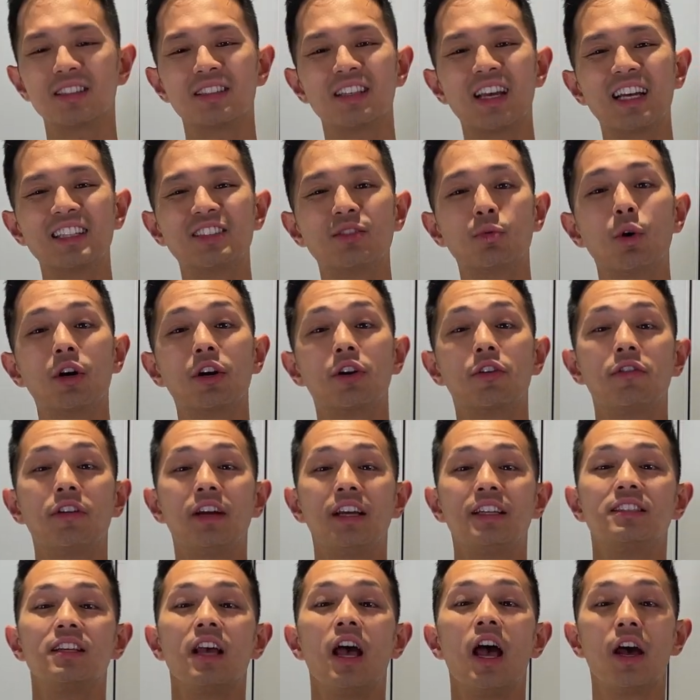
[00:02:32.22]
that's what
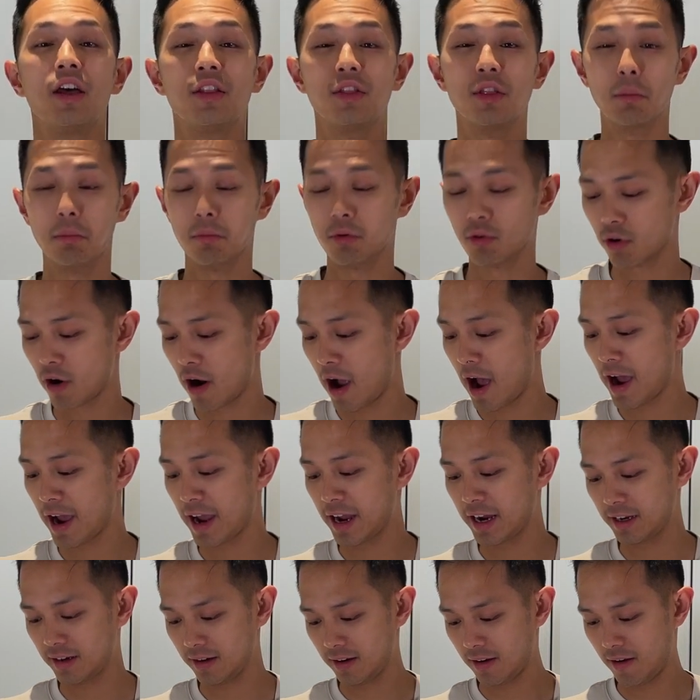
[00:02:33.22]
creates the
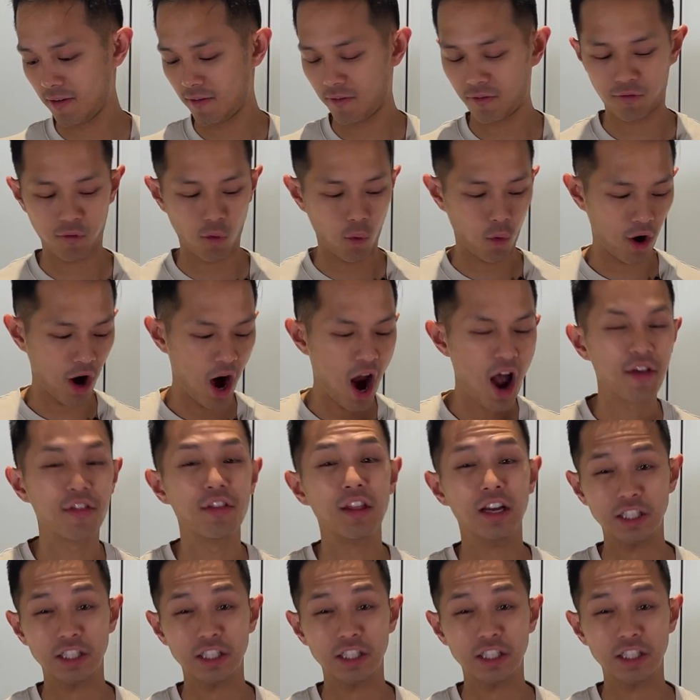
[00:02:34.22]
brine for the